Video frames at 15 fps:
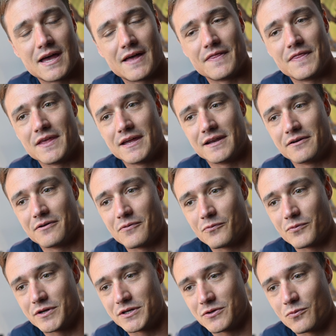and then
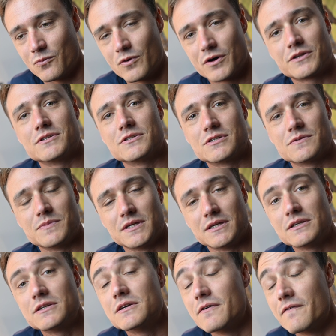when you want it to be
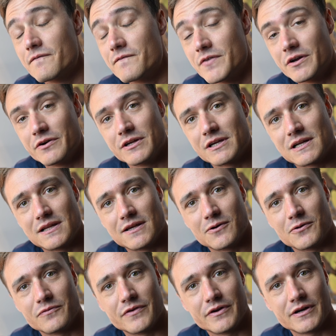very clear
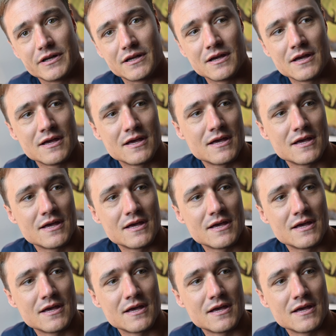or very